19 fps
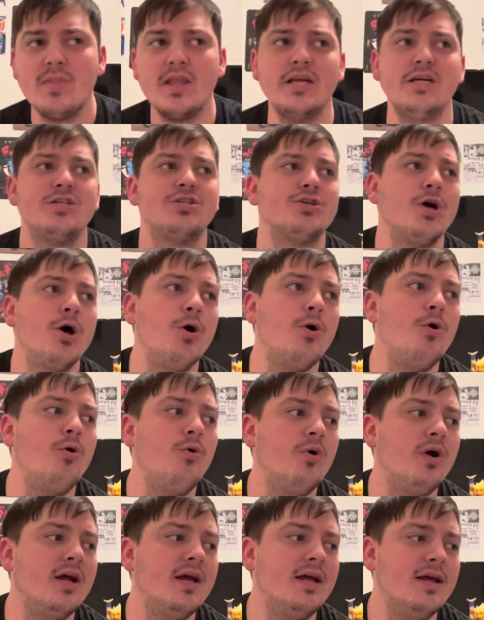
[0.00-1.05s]

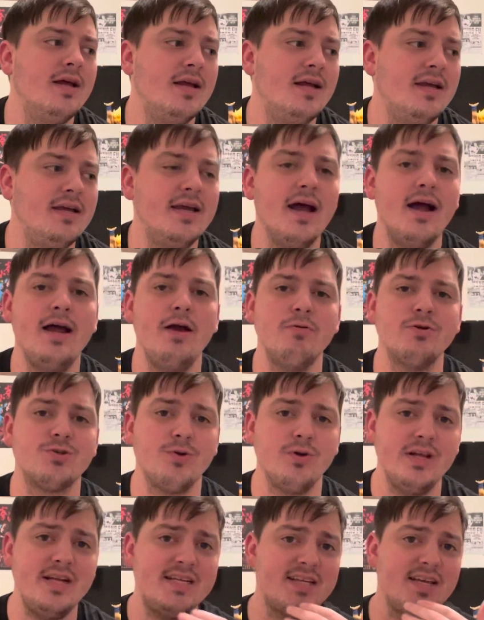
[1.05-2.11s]
So yeah, it was
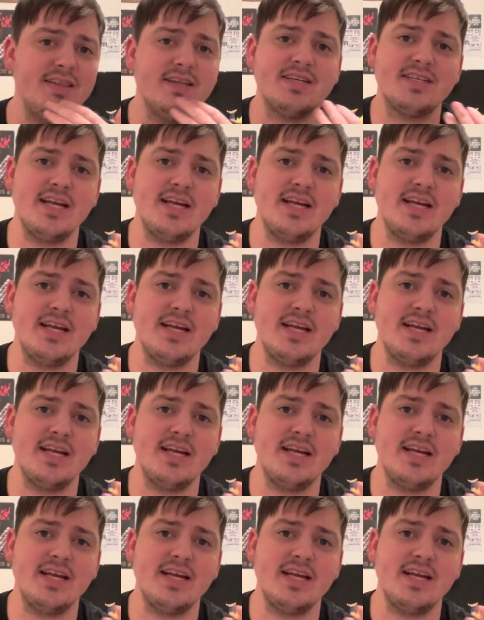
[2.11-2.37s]
released in the